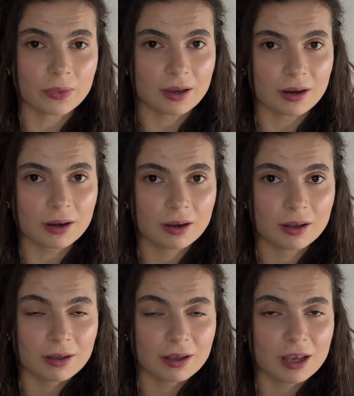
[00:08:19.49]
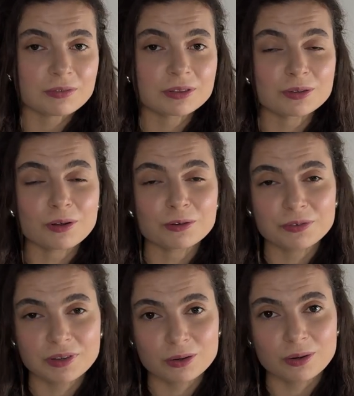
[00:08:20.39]
there, haven't all
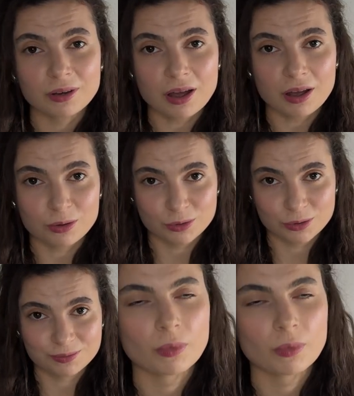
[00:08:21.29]
figured out.